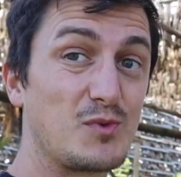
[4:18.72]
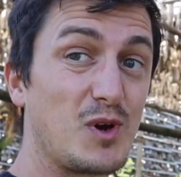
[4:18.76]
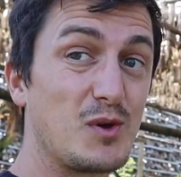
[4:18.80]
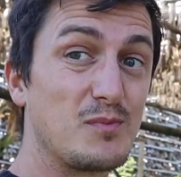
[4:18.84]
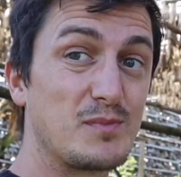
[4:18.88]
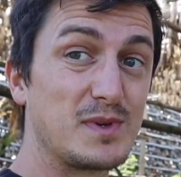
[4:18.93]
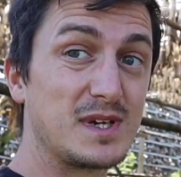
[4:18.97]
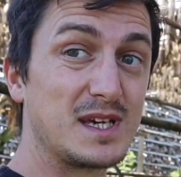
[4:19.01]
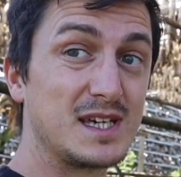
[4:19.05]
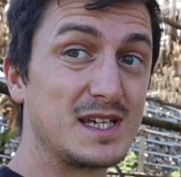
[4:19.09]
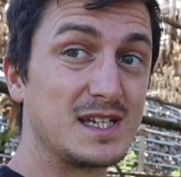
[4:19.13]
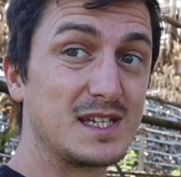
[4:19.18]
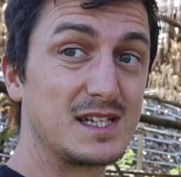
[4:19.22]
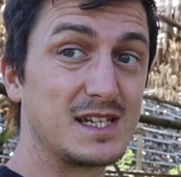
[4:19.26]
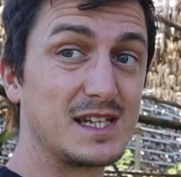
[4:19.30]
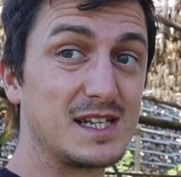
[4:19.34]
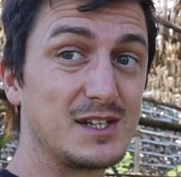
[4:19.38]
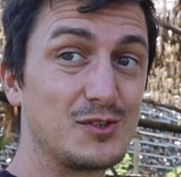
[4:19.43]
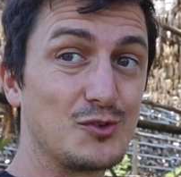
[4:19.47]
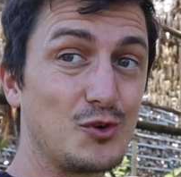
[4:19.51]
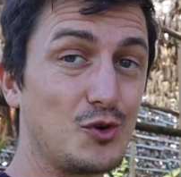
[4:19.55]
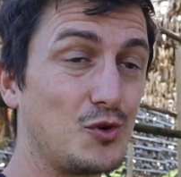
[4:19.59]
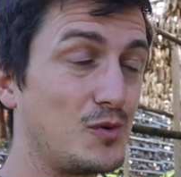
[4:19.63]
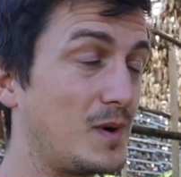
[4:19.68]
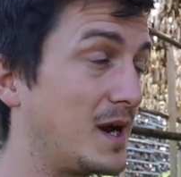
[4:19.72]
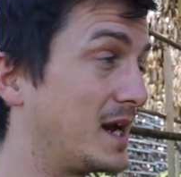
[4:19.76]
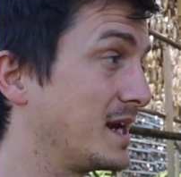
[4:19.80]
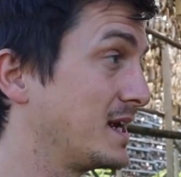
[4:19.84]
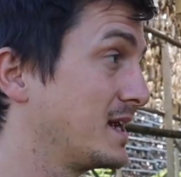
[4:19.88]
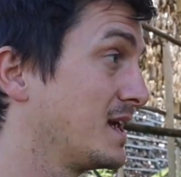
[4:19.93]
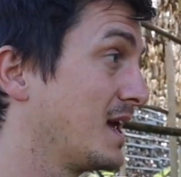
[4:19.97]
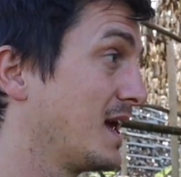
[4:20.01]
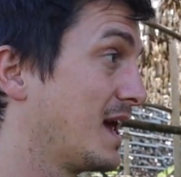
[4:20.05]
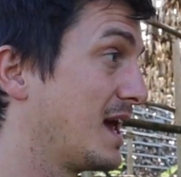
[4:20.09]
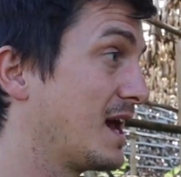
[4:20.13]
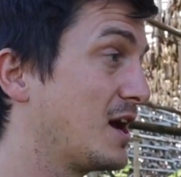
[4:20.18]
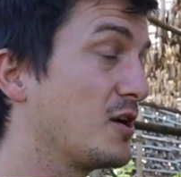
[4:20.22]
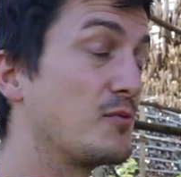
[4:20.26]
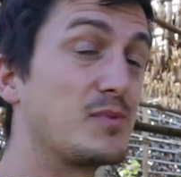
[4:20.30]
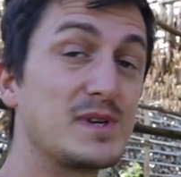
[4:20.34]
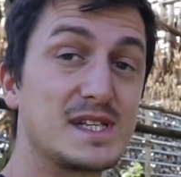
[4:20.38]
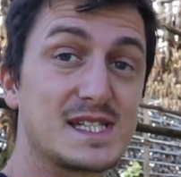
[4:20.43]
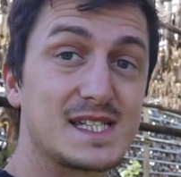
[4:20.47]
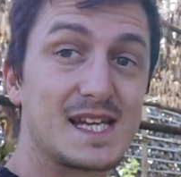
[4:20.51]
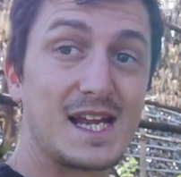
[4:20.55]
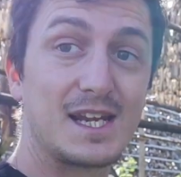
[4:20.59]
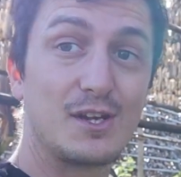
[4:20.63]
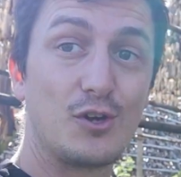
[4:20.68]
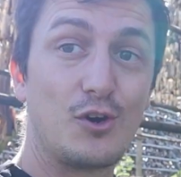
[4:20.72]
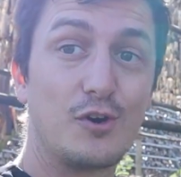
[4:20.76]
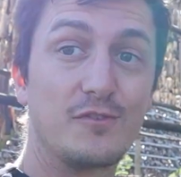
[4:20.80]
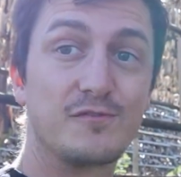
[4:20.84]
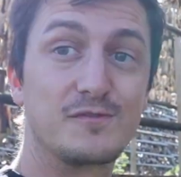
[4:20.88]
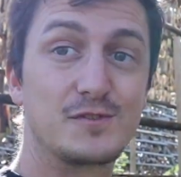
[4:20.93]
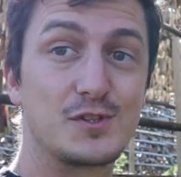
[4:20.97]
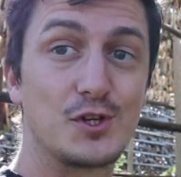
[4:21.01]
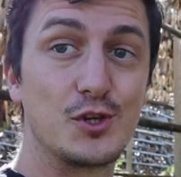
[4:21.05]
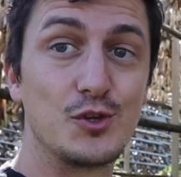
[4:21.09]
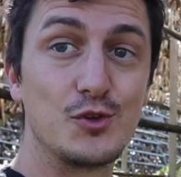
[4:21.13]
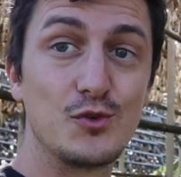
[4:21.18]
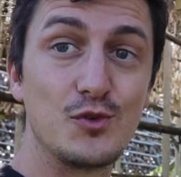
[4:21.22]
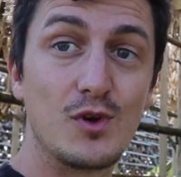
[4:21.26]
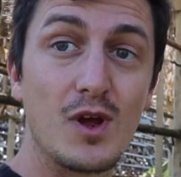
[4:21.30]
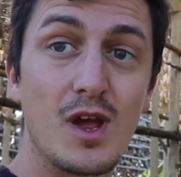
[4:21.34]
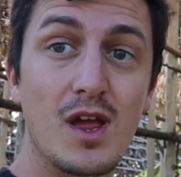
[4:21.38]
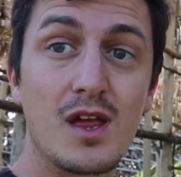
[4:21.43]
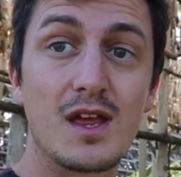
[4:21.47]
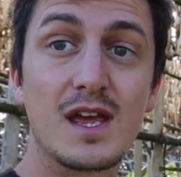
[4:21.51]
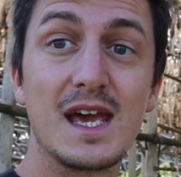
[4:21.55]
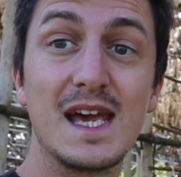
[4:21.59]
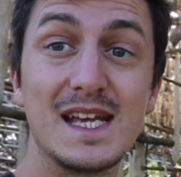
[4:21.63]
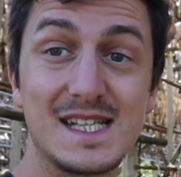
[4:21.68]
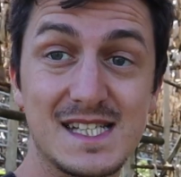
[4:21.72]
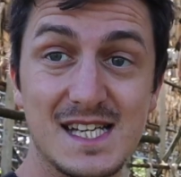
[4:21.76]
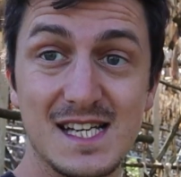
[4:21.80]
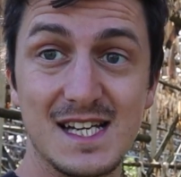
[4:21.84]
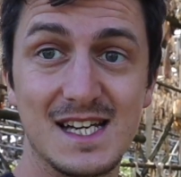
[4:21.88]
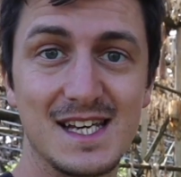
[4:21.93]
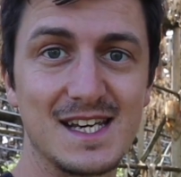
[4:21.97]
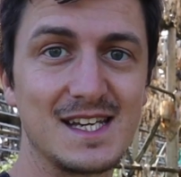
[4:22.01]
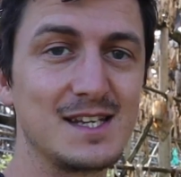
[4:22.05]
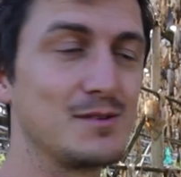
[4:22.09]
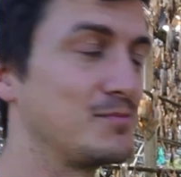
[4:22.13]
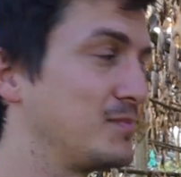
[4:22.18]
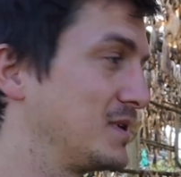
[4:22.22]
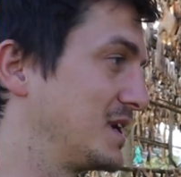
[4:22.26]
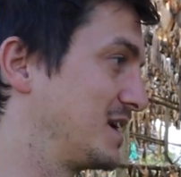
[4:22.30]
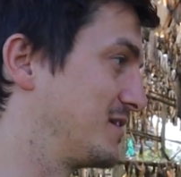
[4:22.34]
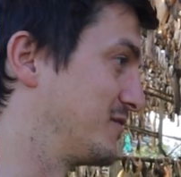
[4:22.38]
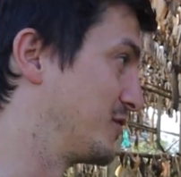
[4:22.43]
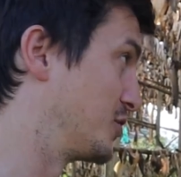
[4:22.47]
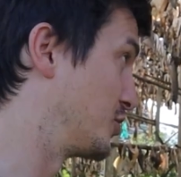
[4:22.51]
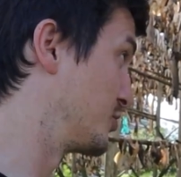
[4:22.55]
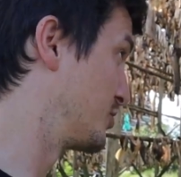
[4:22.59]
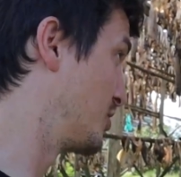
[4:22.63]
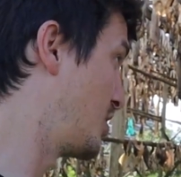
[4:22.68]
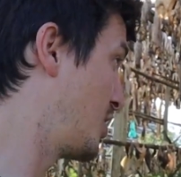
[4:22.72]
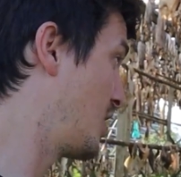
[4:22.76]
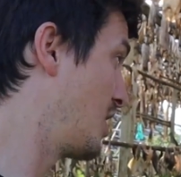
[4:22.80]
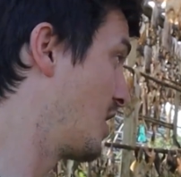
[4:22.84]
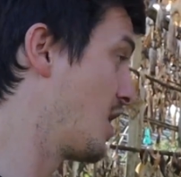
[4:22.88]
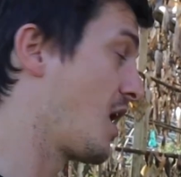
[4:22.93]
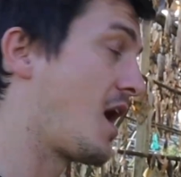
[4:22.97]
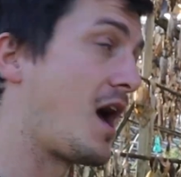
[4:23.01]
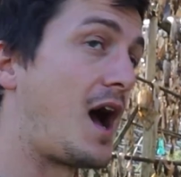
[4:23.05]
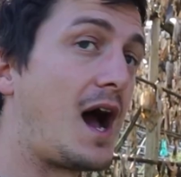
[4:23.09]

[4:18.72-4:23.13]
won't be eaten in Norway. It will be sent off to Italy, believe it or not,